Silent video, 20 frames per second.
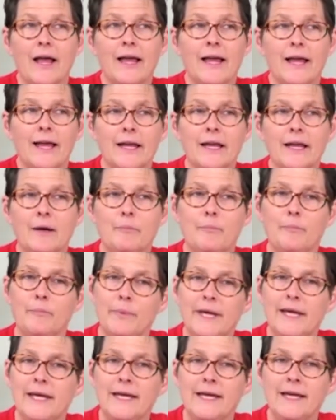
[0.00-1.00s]
In a
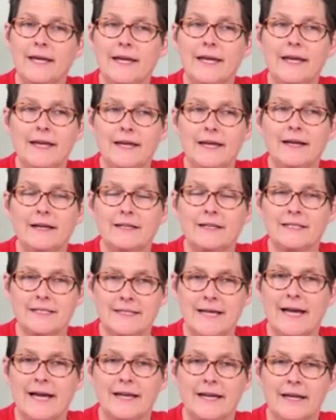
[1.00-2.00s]
P E
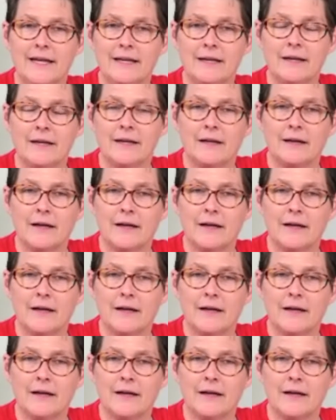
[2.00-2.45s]
setting,